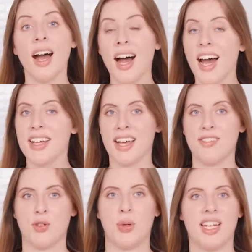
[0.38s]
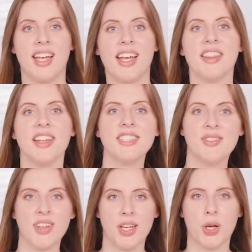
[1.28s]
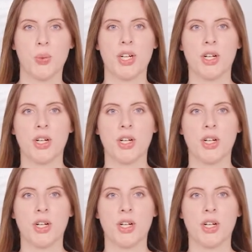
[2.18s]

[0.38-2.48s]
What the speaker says: Hi everyone! In this video we're